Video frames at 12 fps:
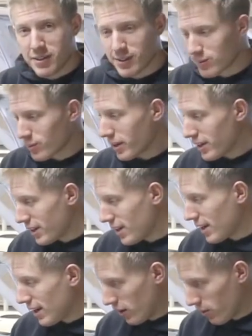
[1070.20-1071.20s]
just from getting in
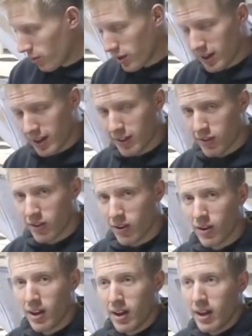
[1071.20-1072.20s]
and out and whatnot.
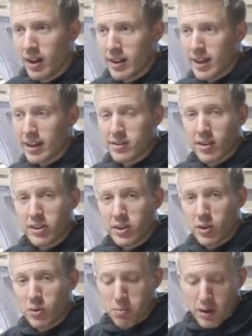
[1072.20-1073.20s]
So that's on
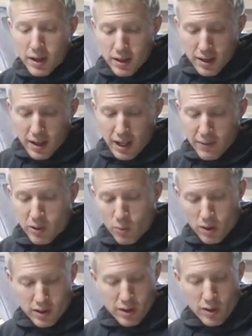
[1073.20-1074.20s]
you. But if you
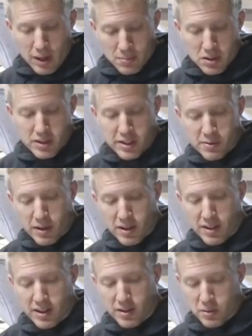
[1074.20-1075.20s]
want to know how much I spent
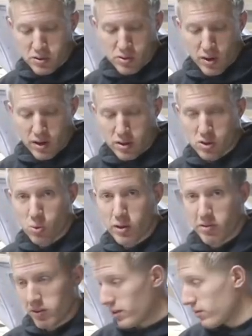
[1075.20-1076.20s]
on that, it was
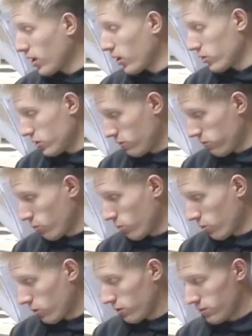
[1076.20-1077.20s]
$325
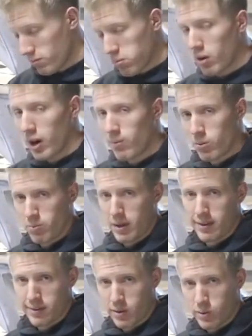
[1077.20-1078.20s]
for primer,
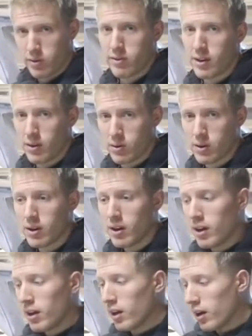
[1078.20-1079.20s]
base coat, sealer,
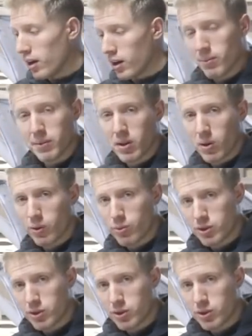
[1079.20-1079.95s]
and all the